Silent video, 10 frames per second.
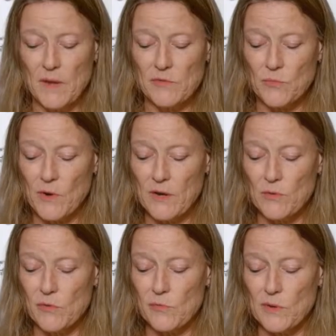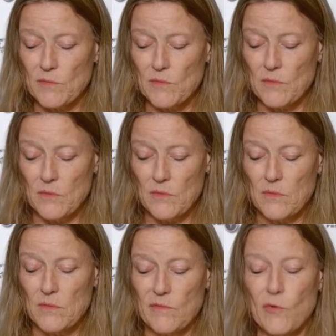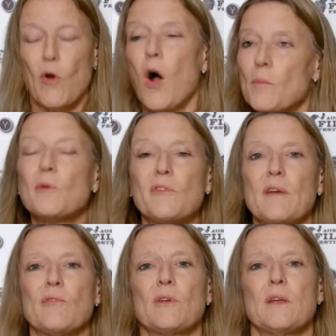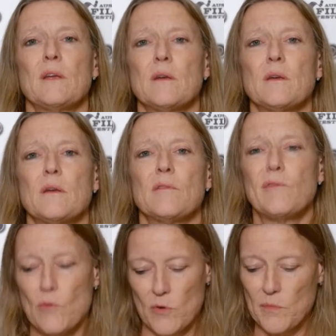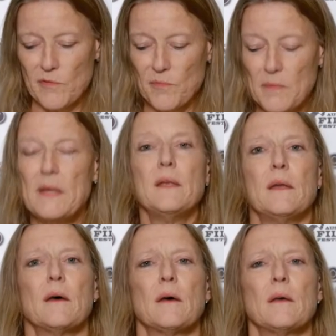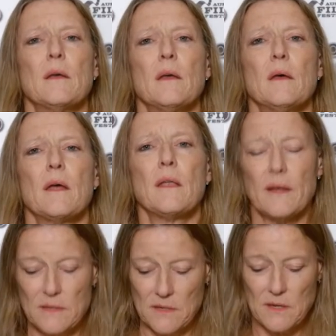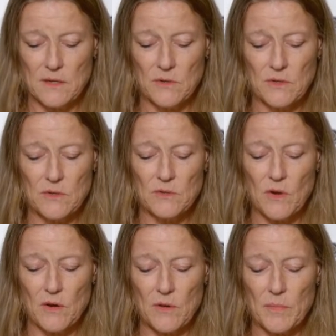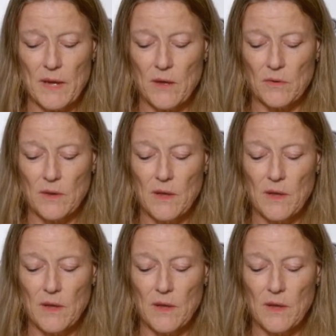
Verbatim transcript: As a writer who's written for almost every form of media, I'd like to hear you talk about